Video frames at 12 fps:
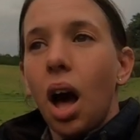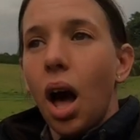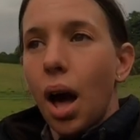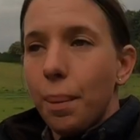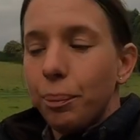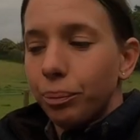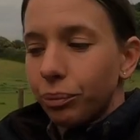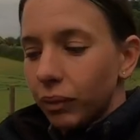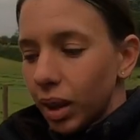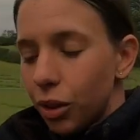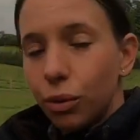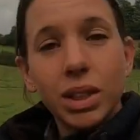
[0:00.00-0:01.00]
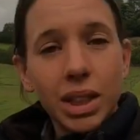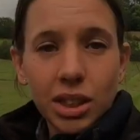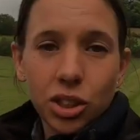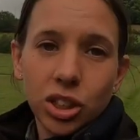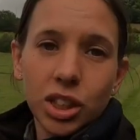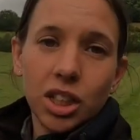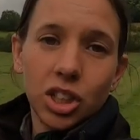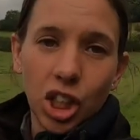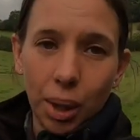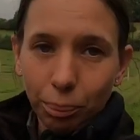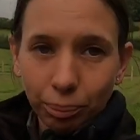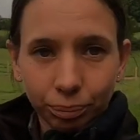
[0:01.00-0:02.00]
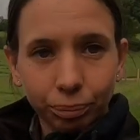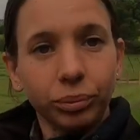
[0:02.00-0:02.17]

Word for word: sessions at the gym,